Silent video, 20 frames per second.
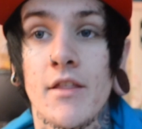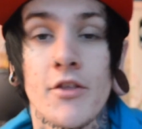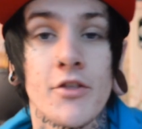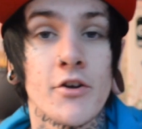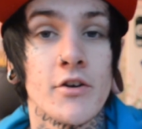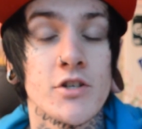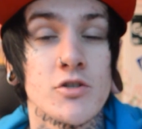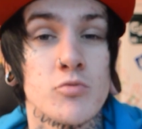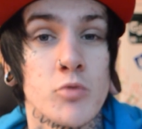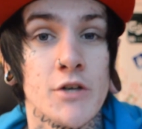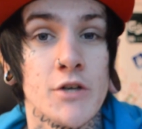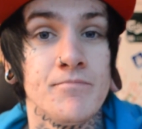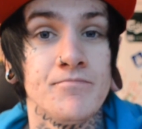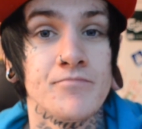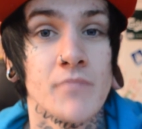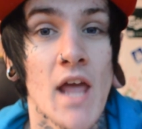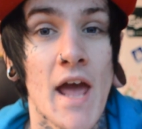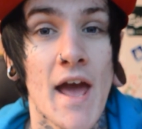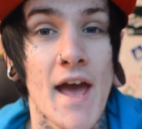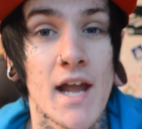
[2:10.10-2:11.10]
third is wood,
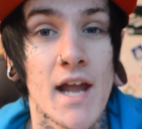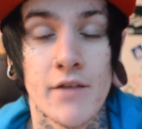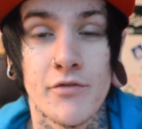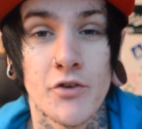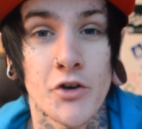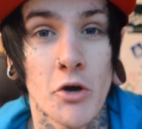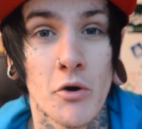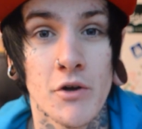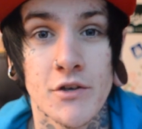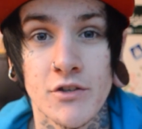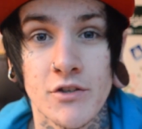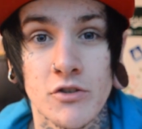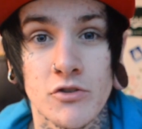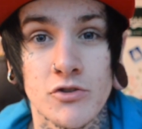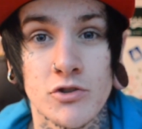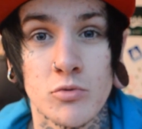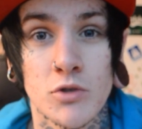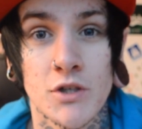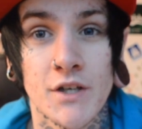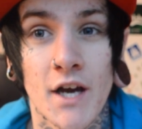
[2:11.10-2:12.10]
and if you're going to
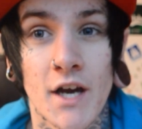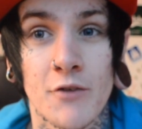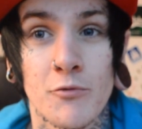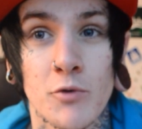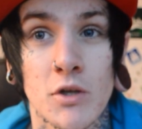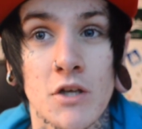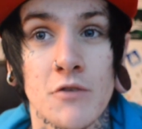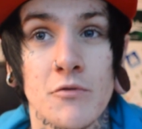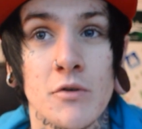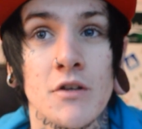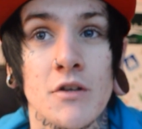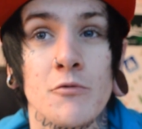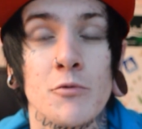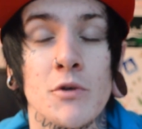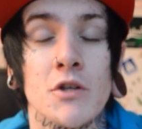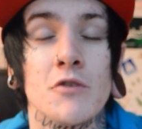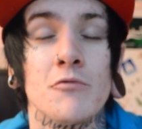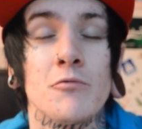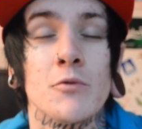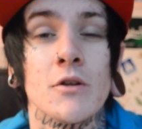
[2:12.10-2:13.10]
use wood, I really
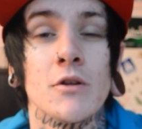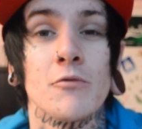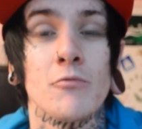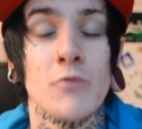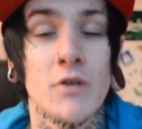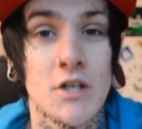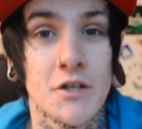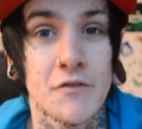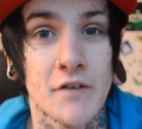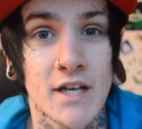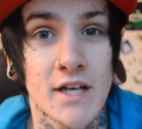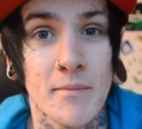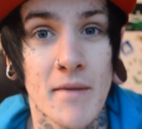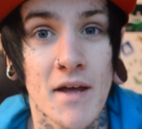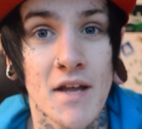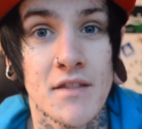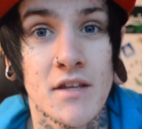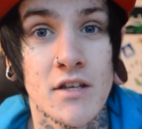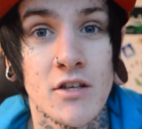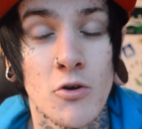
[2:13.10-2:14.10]

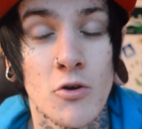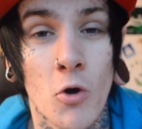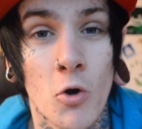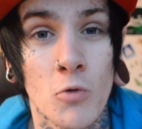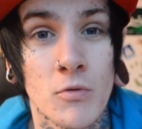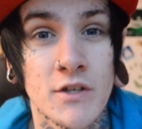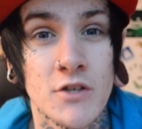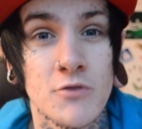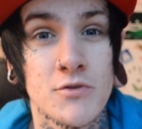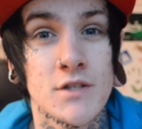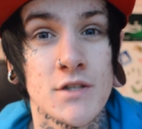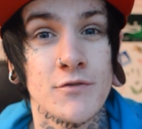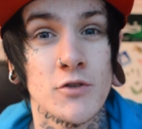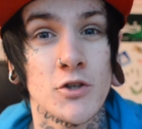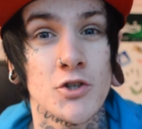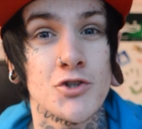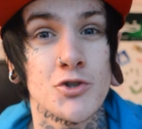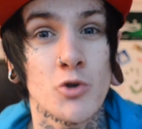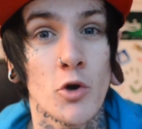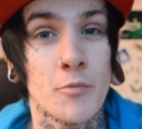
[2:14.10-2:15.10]
recommend that you only use it for
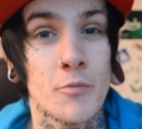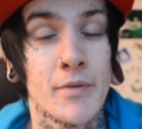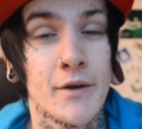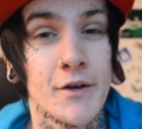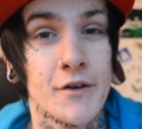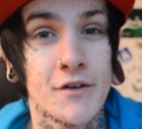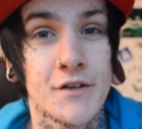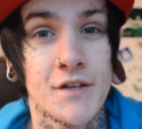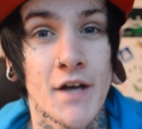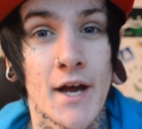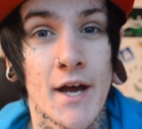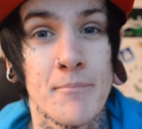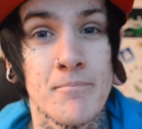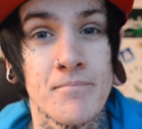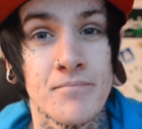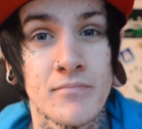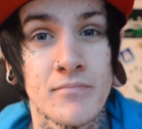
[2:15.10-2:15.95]
a short period of time